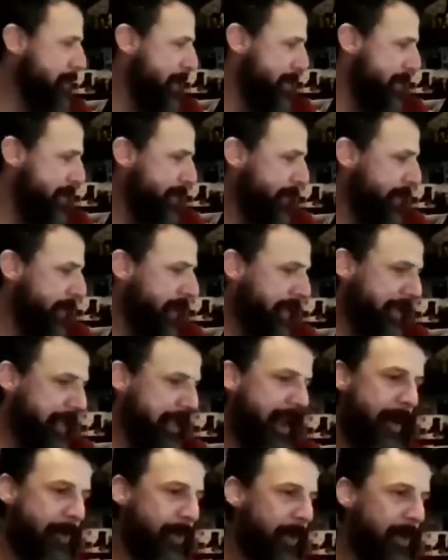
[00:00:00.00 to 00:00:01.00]
been
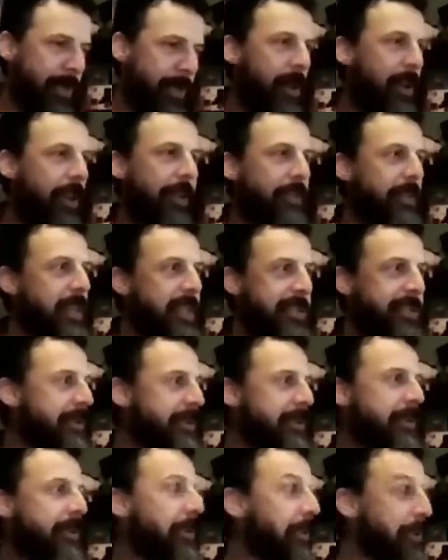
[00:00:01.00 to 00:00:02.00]
filling up with all of these
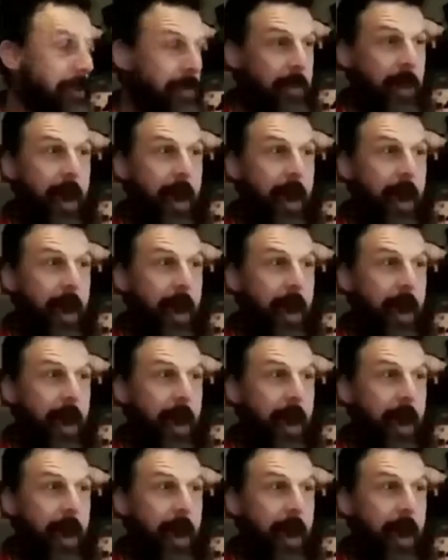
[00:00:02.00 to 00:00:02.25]
doodles,